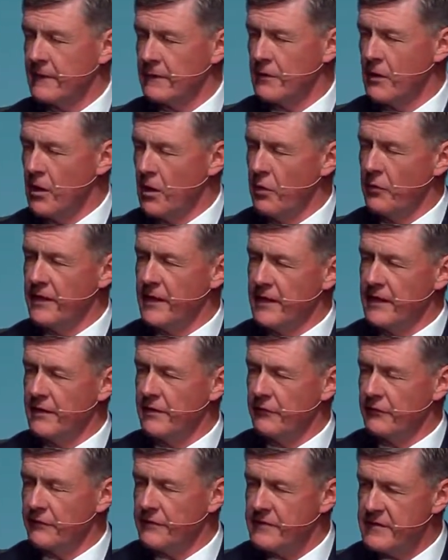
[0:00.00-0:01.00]
No, it
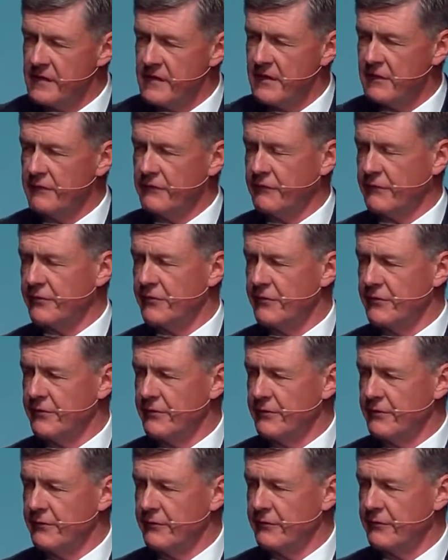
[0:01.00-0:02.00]
is these
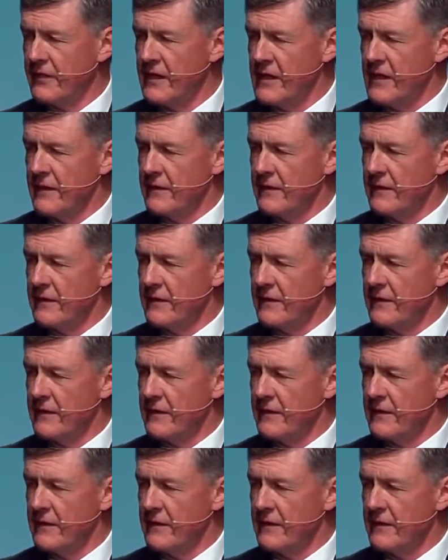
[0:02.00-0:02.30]
truths